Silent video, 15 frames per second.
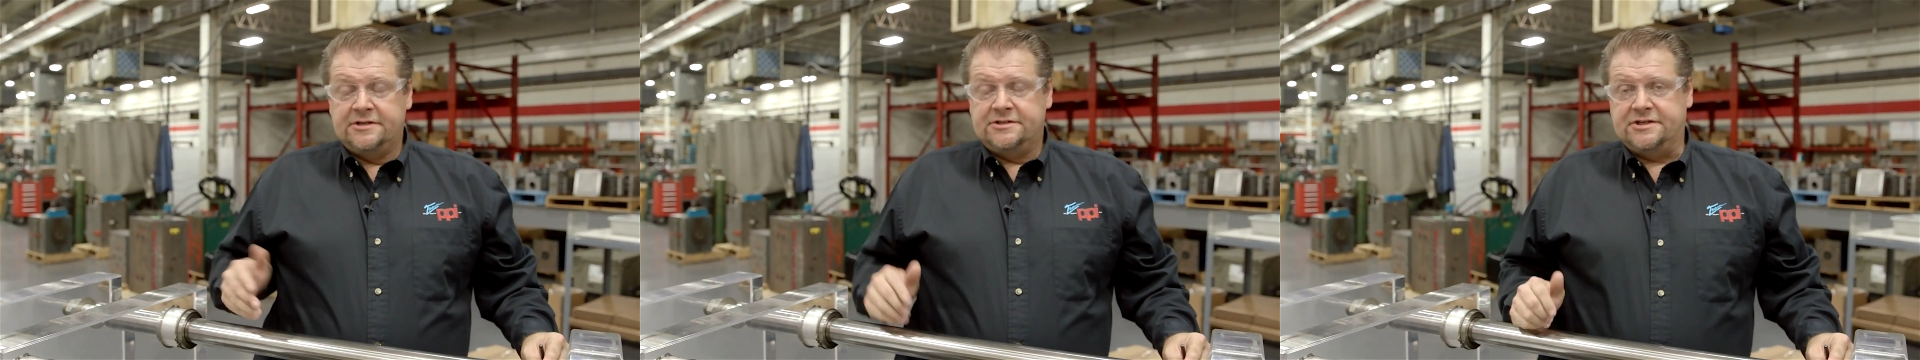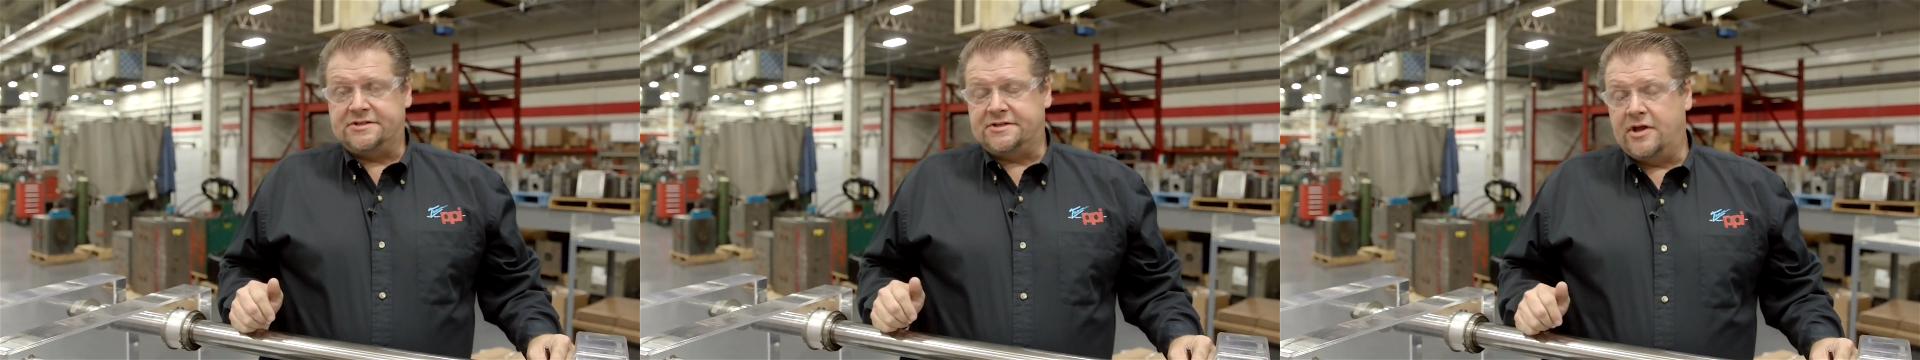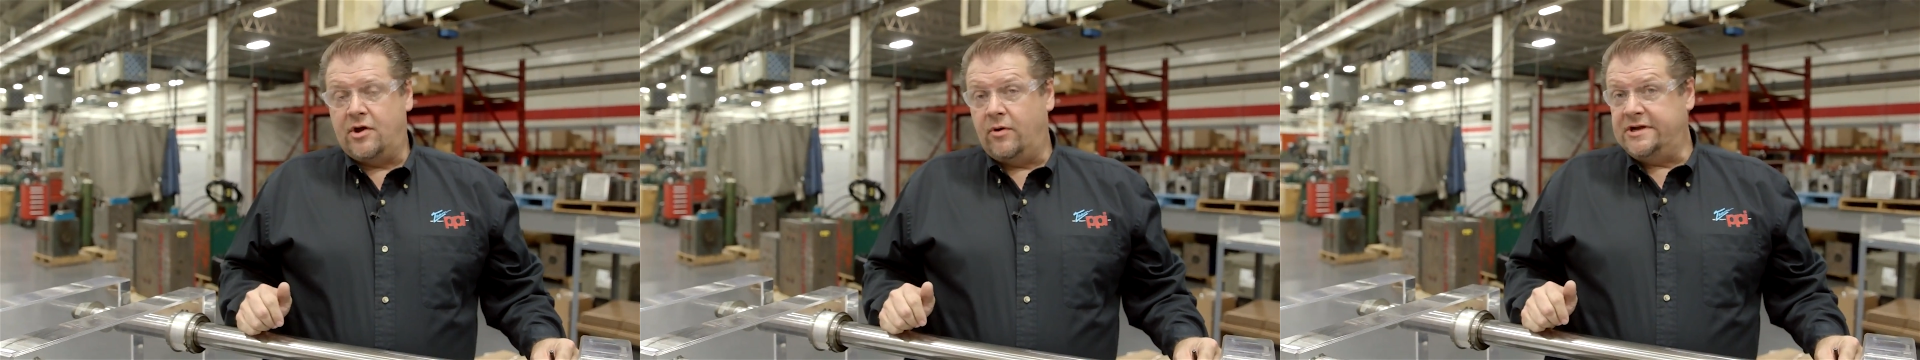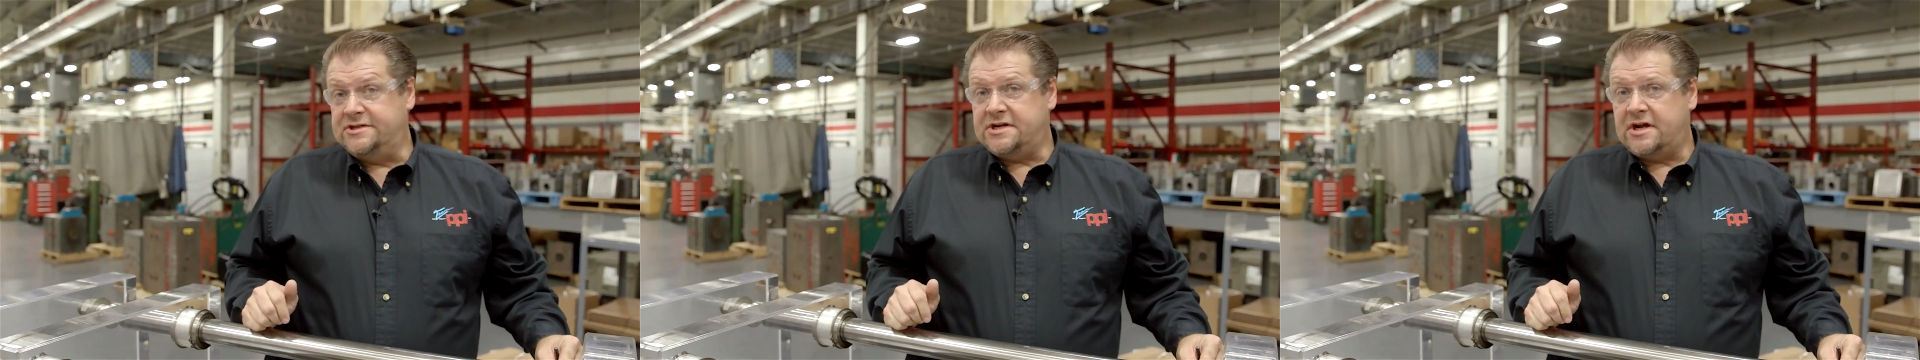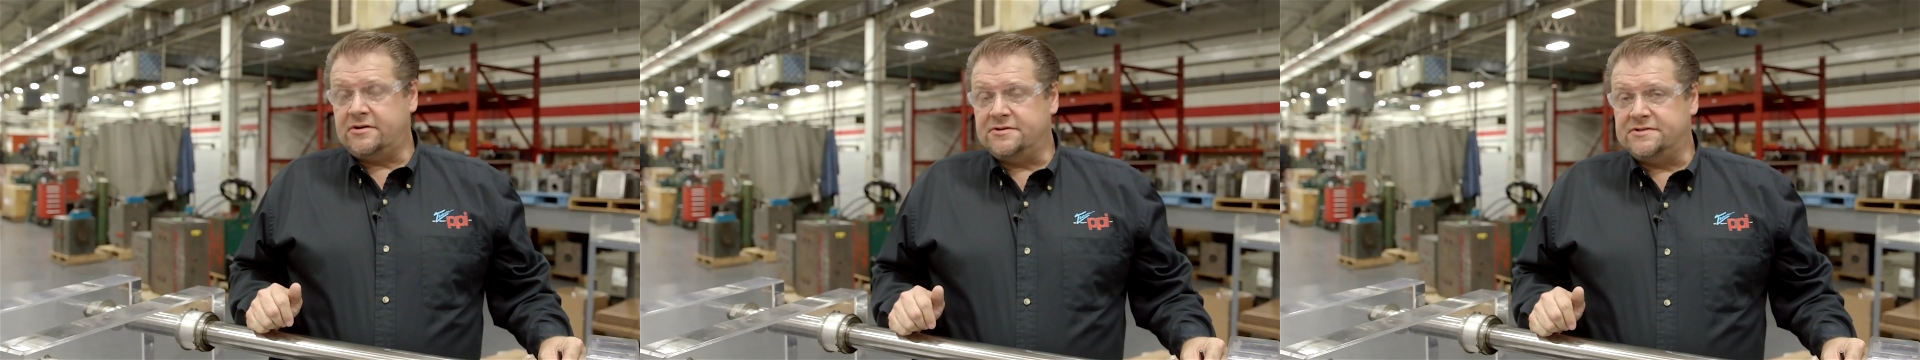Just no
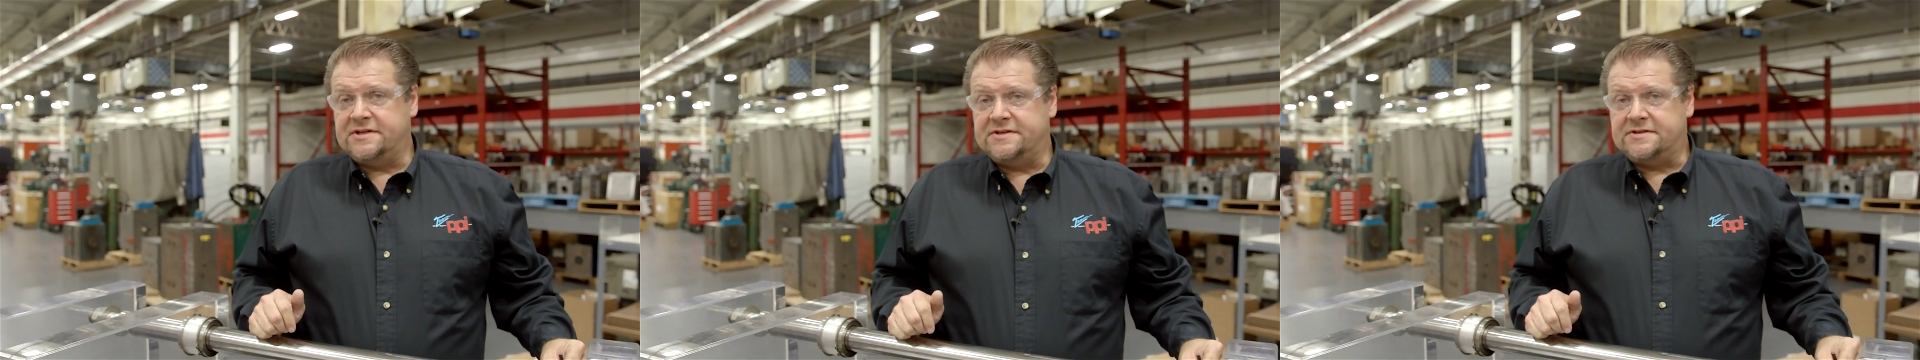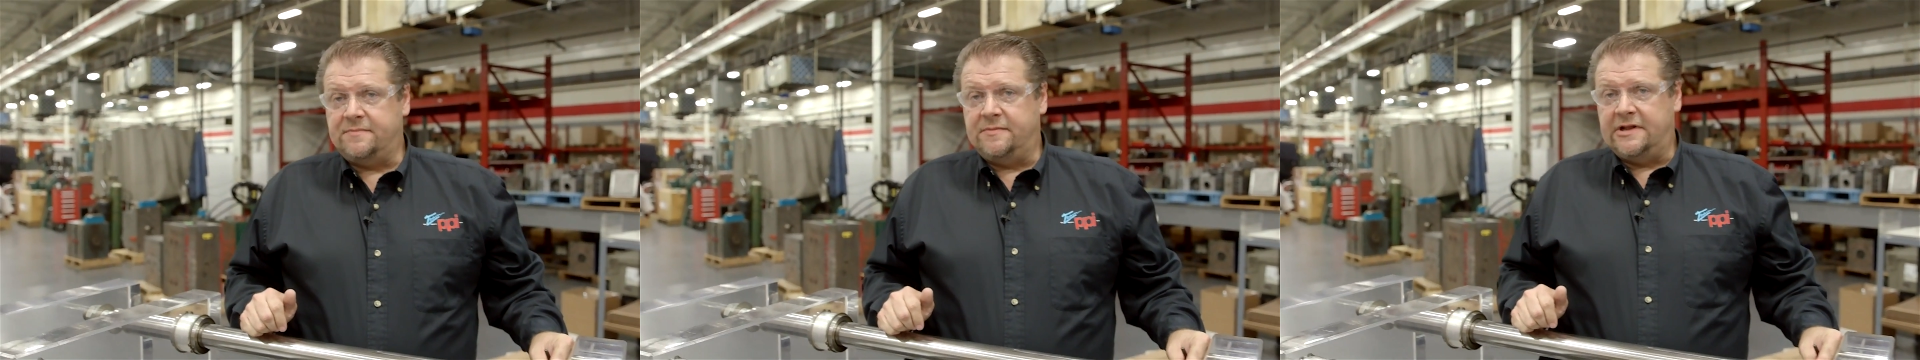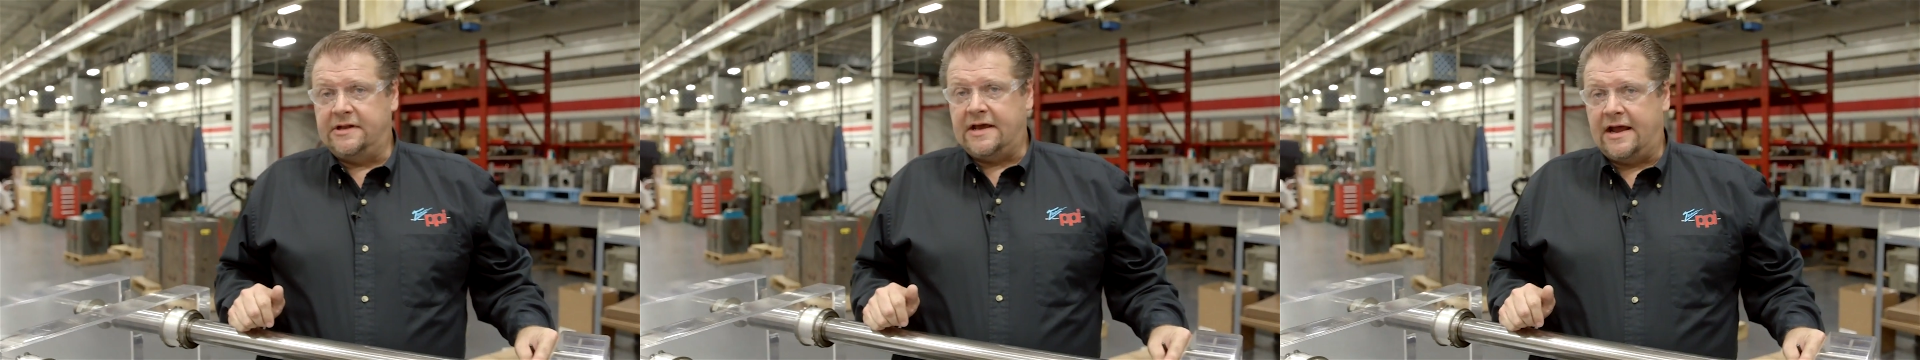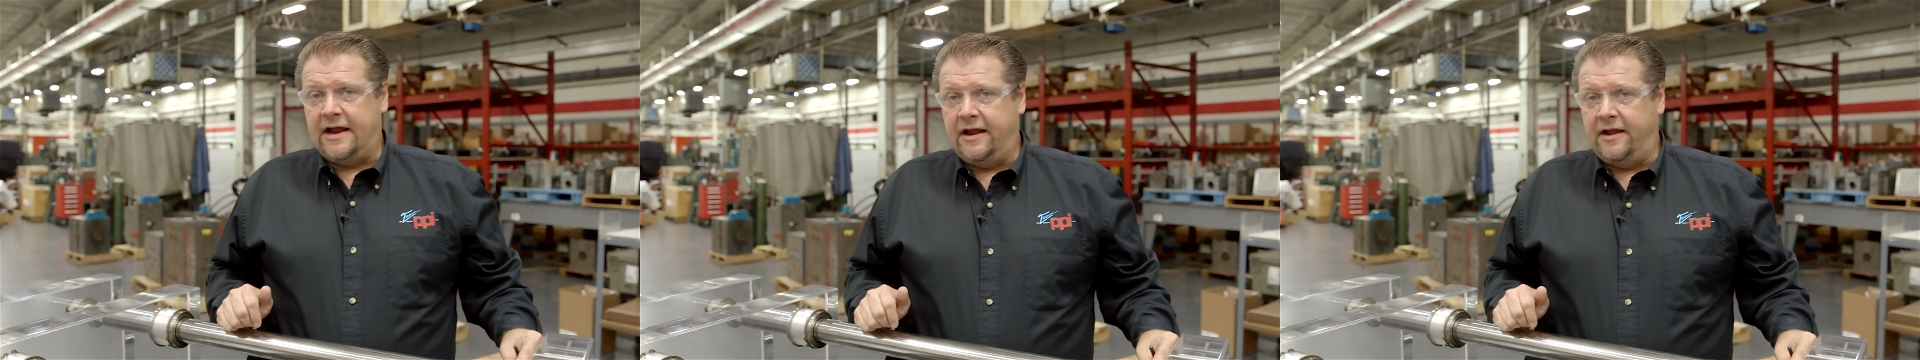ejector system to tie